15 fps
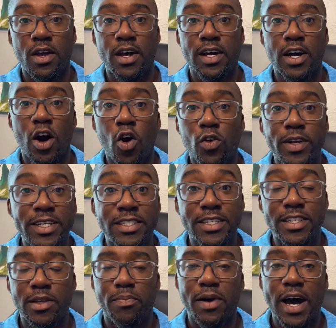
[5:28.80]
only see the
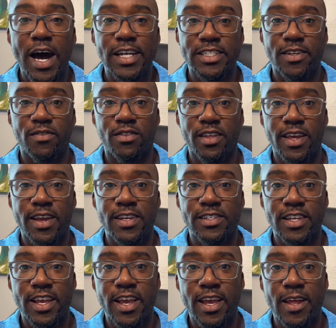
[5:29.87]
positive things
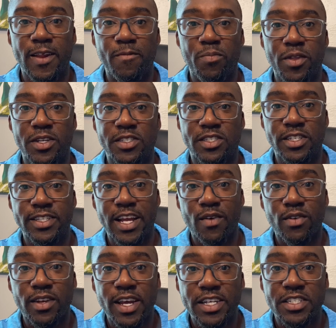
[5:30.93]
and see their
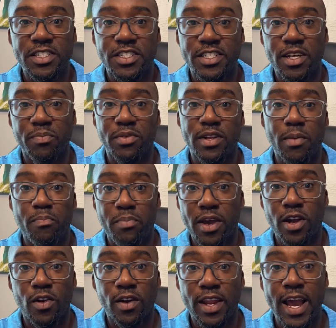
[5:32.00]
relationship in a
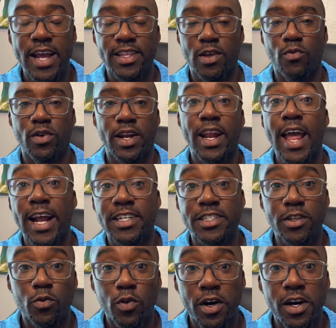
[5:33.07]
better light than what it actually
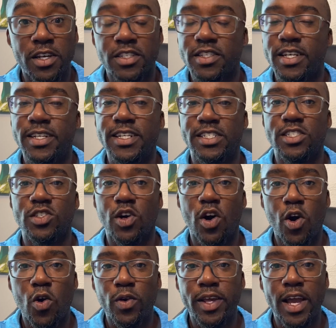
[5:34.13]
was. And this is
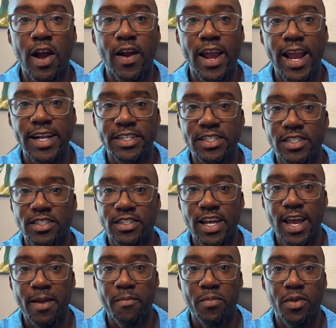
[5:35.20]
only our anxious
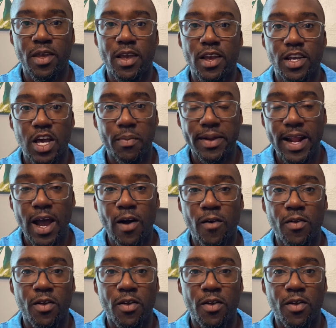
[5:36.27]
type coming out.